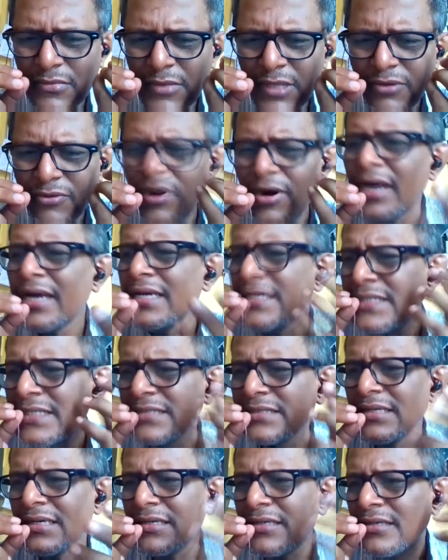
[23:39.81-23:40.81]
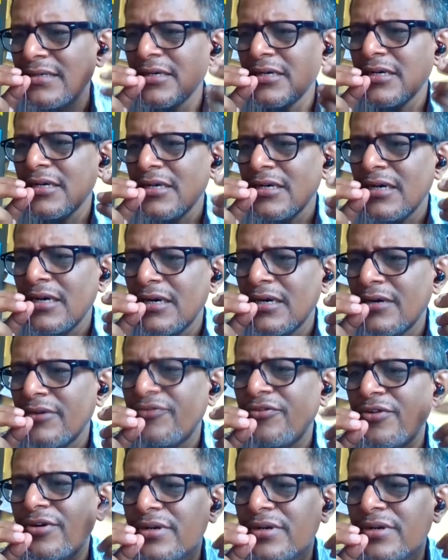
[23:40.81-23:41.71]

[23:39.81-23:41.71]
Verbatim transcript: why is it that, uh, for